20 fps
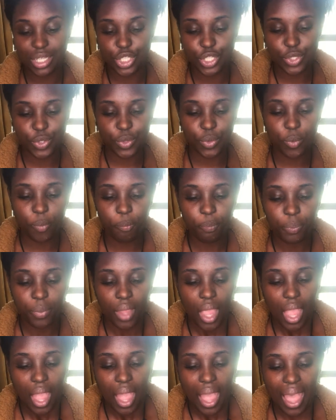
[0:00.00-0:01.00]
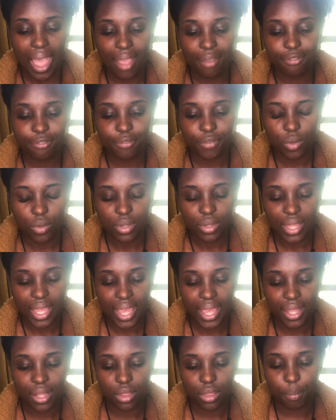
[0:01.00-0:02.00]
too, I feel
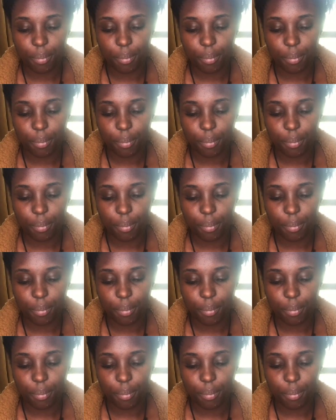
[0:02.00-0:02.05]
that the